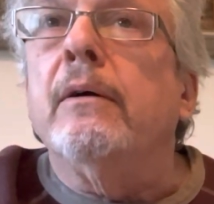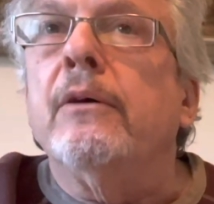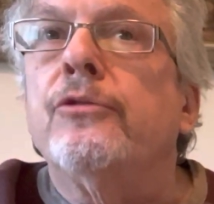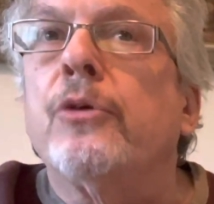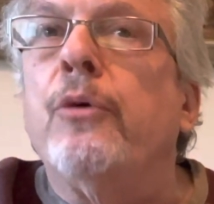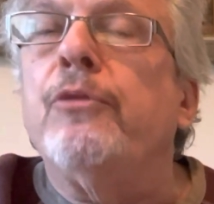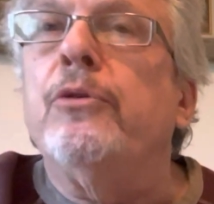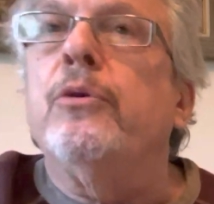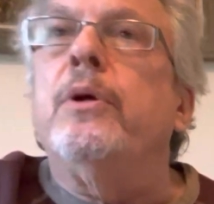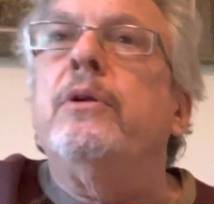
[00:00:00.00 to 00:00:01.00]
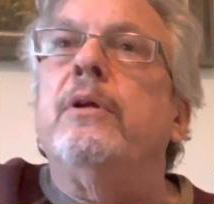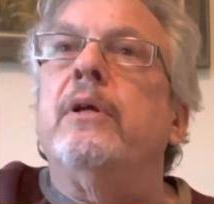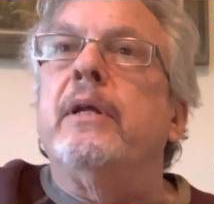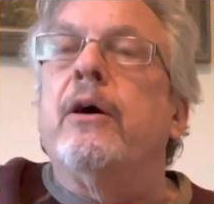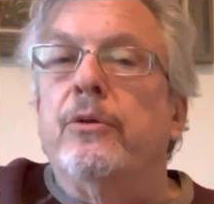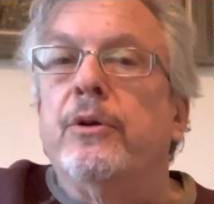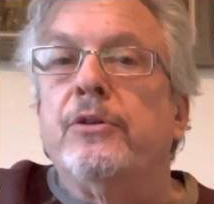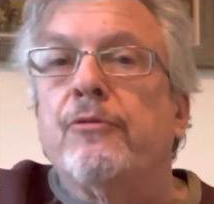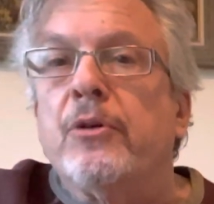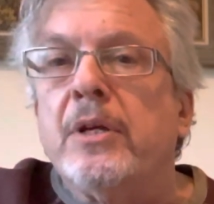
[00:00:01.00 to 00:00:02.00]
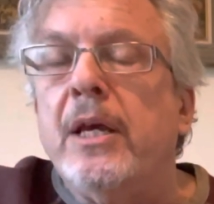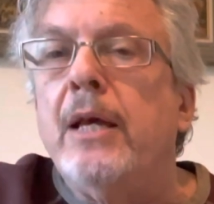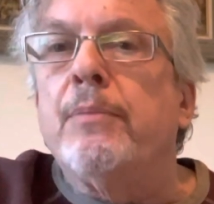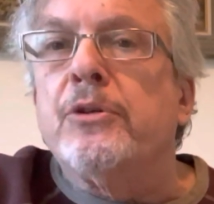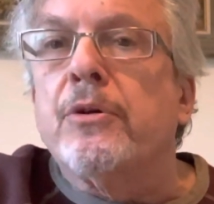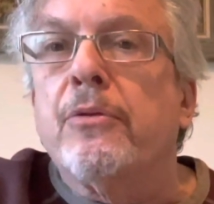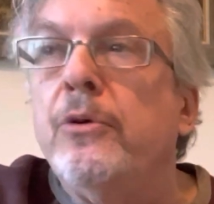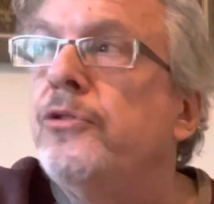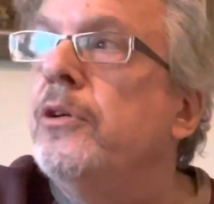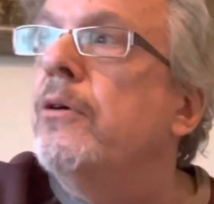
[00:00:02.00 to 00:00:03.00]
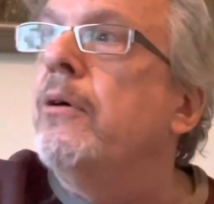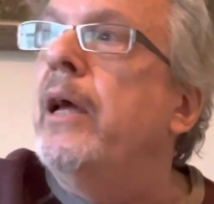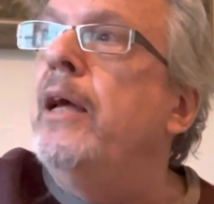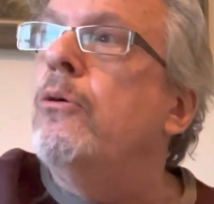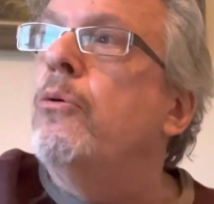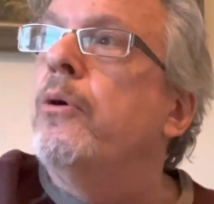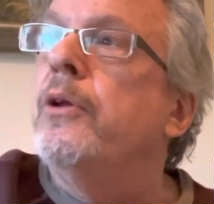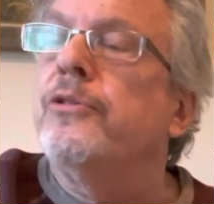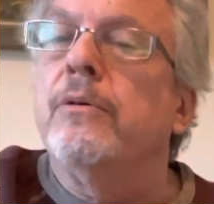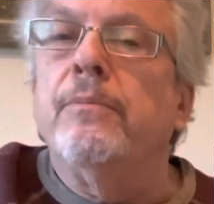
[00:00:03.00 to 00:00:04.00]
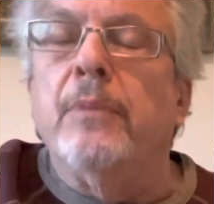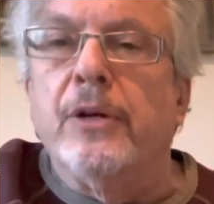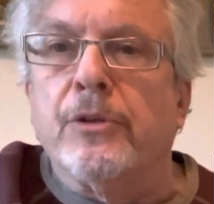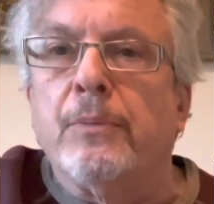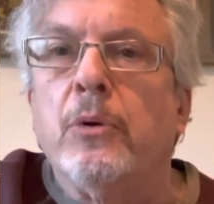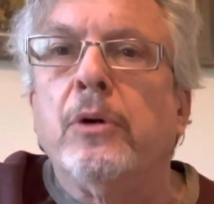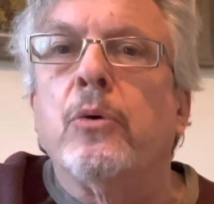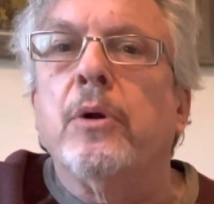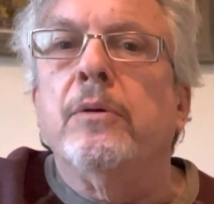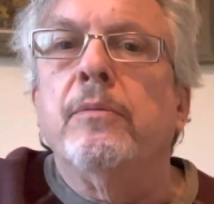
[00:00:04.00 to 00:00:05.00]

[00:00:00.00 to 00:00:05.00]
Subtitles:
So if you're doing, now you're in a different key, but you're using your A chord as a bar chord,